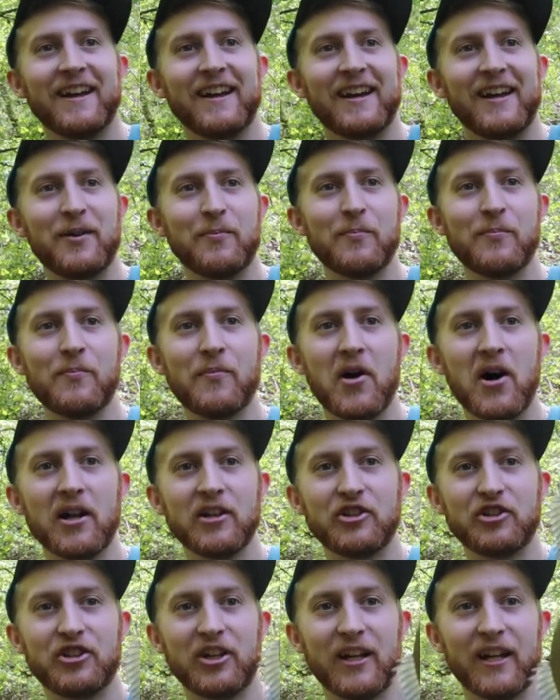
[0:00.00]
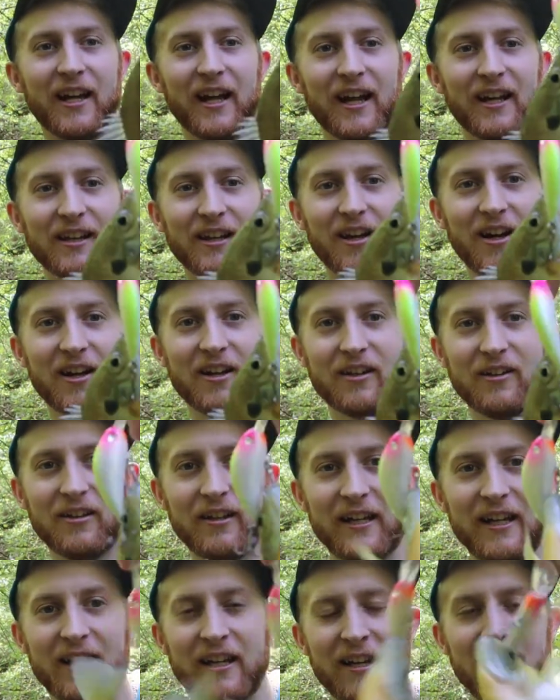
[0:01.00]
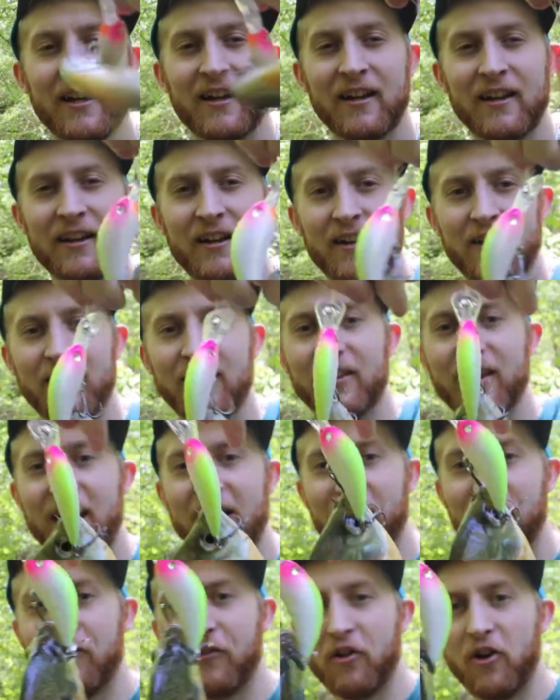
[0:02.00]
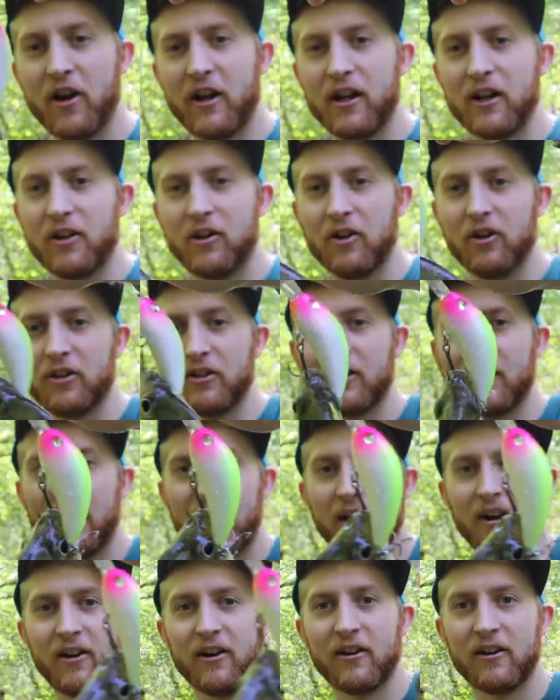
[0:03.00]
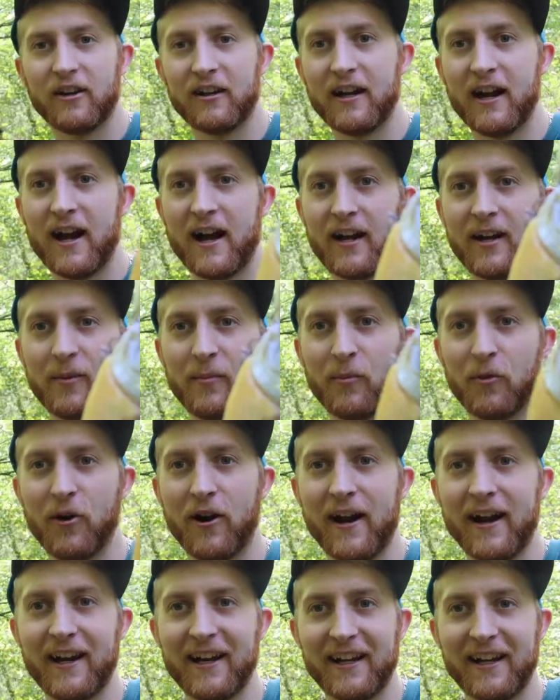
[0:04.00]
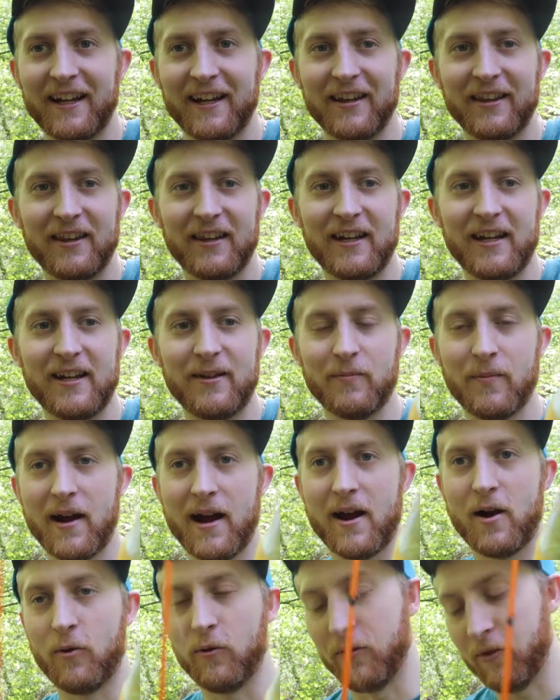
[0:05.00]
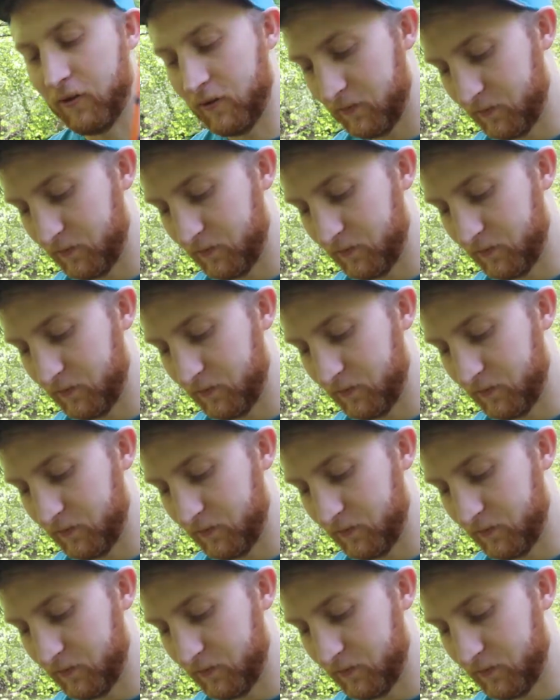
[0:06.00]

He munched it, and luckily that front hook there got him right in the mouth.